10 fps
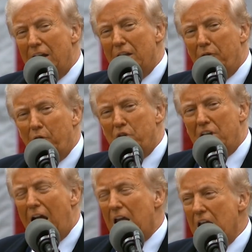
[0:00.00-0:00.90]
in
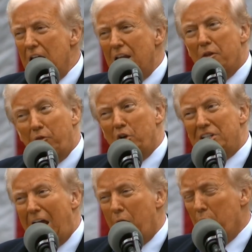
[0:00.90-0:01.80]
the
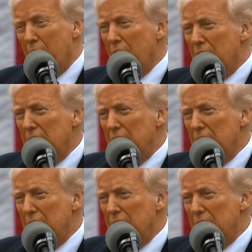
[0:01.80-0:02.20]
first hour.